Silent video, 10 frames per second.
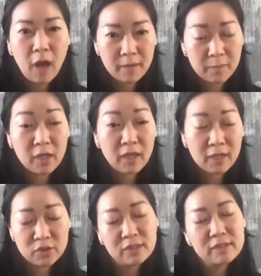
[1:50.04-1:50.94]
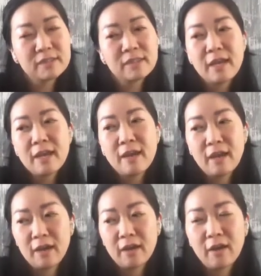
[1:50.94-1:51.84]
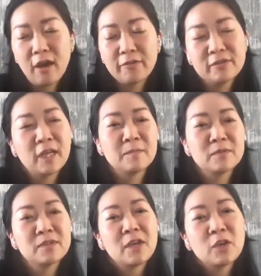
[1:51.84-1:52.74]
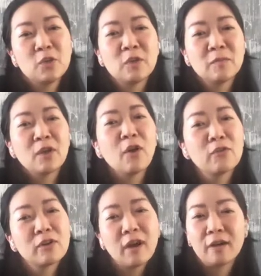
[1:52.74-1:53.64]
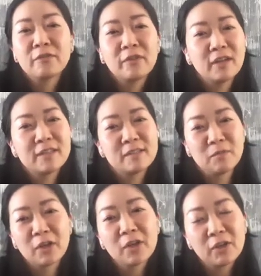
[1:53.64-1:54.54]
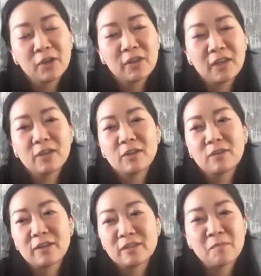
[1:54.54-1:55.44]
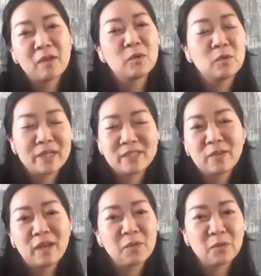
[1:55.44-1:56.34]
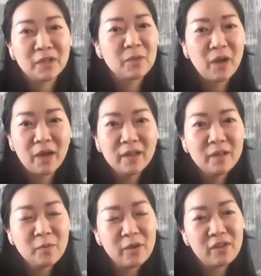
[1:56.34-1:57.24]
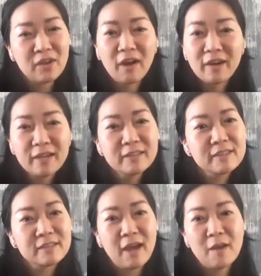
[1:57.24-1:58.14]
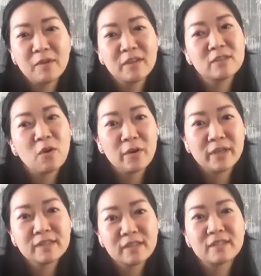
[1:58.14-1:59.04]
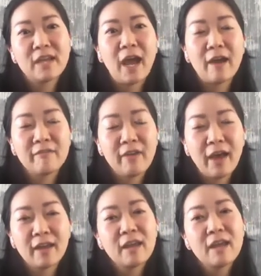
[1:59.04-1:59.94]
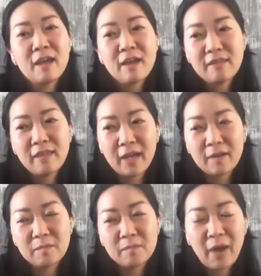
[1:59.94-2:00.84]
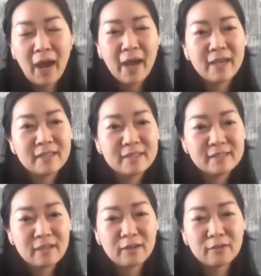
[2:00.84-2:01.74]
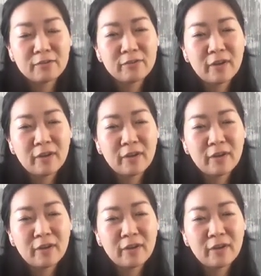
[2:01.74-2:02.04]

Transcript: communications. Oftentimes, you can be overconfident as a marketer that something will resonate really well with an audience, but it's always good to have that bias of